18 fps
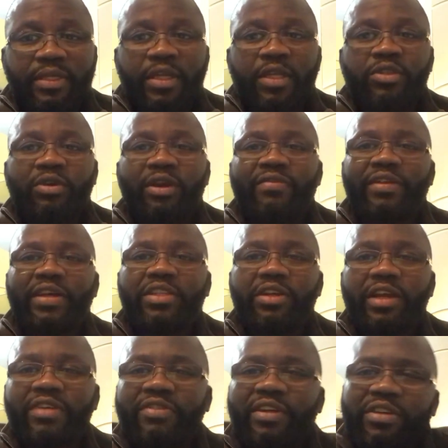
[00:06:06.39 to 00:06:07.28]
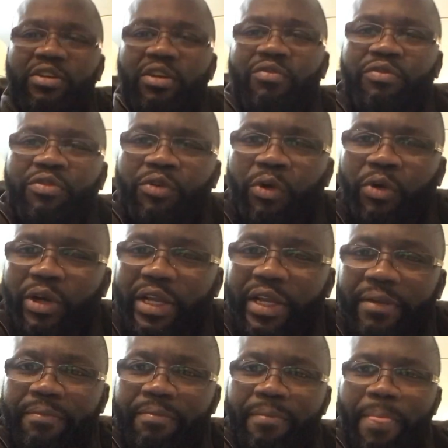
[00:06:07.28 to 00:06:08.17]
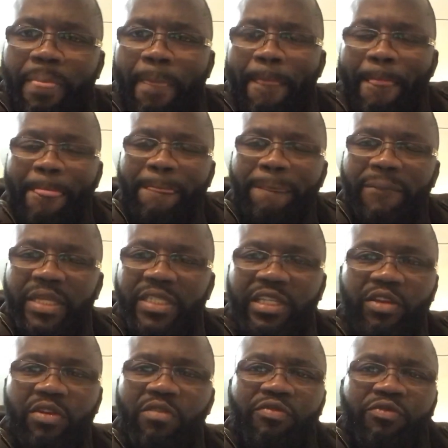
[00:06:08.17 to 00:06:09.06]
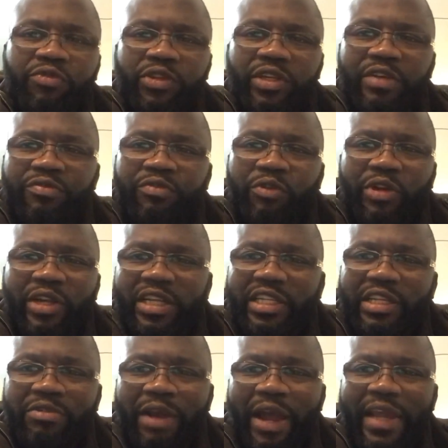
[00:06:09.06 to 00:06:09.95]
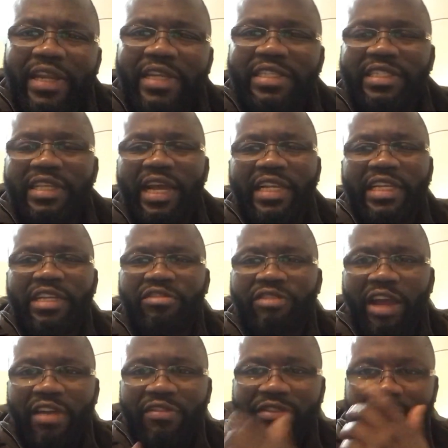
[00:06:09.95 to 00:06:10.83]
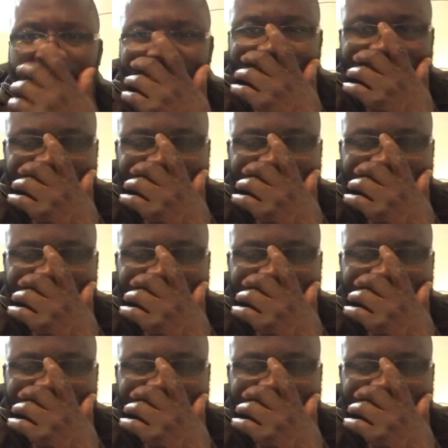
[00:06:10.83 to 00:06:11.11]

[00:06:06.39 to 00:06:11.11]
So if that's not frauding, it's not defrauding the riders and the drivers.